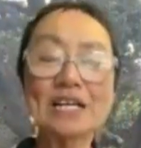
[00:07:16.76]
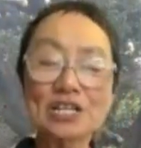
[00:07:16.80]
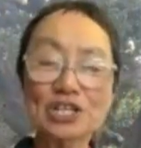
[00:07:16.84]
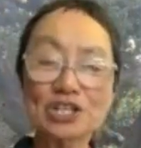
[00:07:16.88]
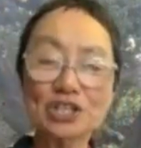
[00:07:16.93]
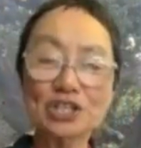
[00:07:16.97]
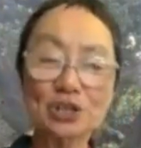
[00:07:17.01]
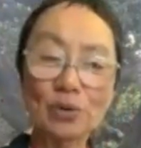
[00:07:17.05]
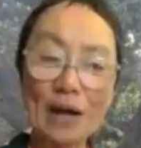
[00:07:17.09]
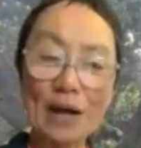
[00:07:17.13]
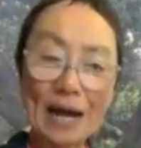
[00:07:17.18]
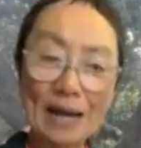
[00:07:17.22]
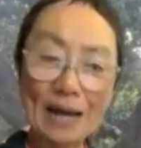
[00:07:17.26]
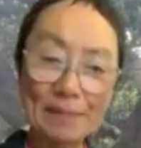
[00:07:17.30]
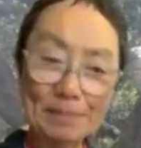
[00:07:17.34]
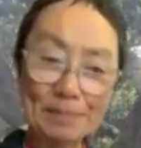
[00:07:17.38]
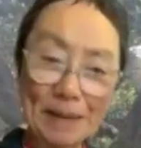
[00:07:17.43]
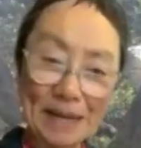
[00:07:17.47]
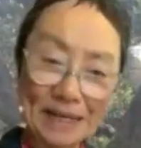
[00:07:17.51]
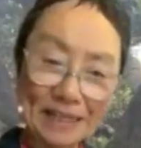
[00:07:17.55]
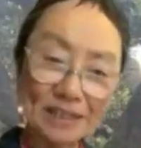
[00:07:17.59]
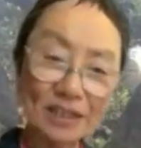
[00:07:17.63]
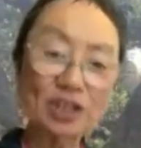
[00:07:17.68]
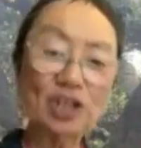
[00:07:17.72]
So I
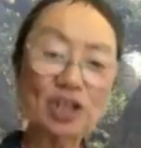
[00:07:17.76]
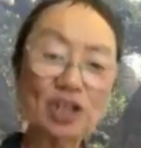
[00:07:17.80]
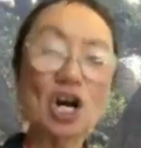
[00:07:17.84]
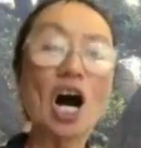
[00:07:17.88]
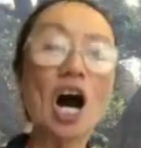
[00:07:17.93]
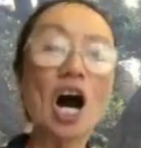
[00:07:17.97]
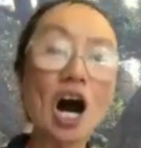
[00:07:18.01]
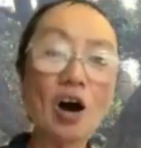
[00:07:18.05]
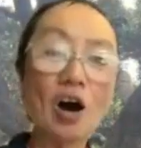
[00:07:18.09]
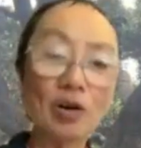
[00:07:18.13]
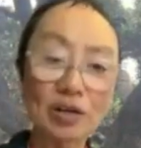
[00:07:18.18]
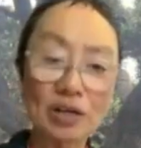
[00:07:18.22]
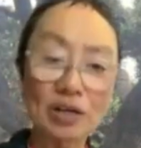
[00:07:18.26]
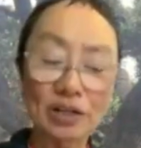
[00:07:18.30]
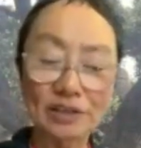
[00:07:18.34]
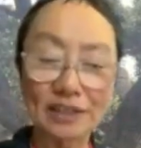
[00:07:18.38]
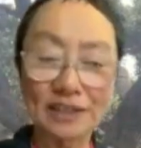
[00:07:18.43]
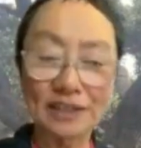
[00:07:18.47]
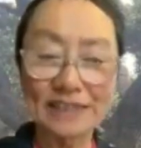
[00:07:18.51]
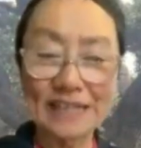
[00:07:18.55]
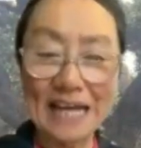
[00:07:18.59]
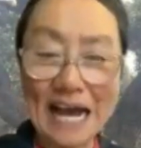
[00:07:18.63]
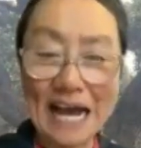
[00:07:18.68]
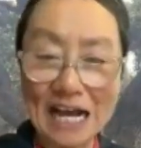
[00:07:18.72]
made a call
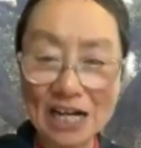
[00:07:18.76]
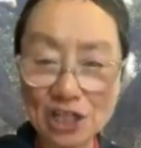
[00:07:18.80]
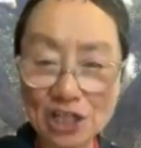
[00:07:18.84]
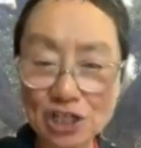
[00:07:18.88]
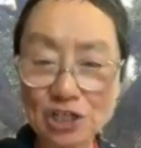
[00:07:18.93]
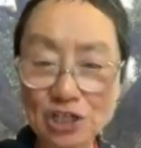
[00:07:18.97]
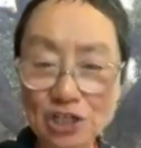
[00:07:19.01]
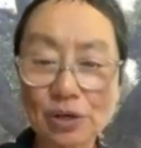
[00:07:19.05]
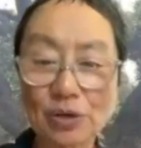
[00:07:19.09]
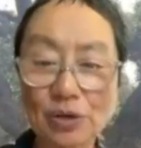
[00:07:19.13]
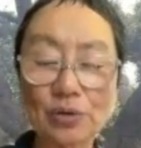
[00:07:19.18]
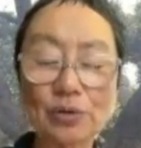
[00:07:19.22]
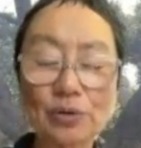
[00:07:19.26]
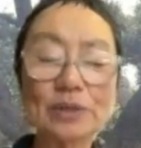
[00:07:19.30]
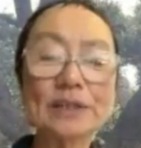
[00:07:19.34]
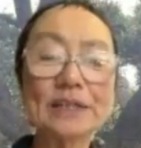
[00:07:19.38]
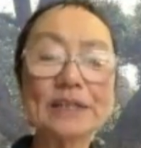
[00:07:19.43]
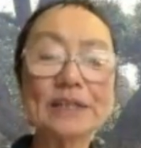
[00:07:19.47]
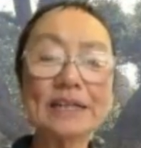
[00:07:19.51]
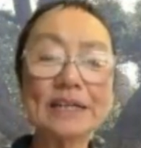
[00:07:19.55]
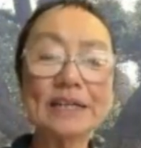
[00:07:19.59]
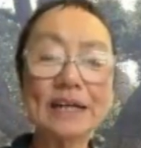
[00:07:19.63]
called the National